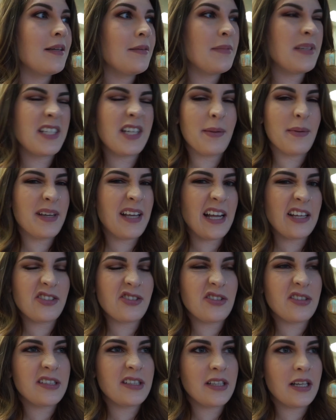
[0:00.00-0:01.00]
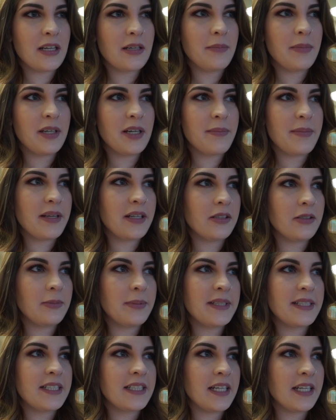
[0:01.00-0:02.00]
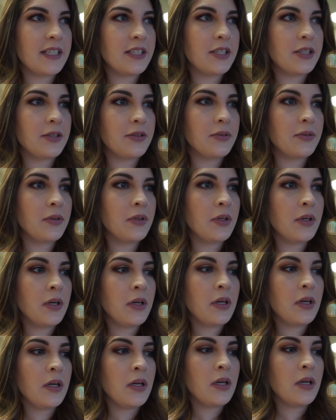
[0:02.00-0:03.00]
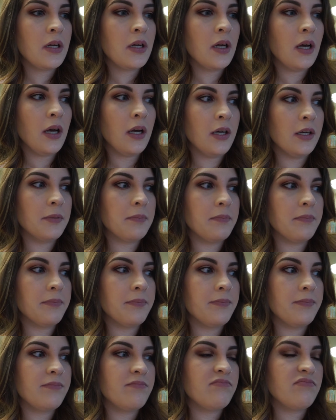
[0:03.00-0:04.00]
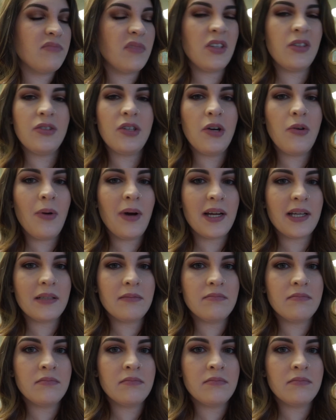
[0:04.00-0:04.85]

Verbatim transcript: My stomach actually kind of bugging me a little bit today too. Um, I don't know why.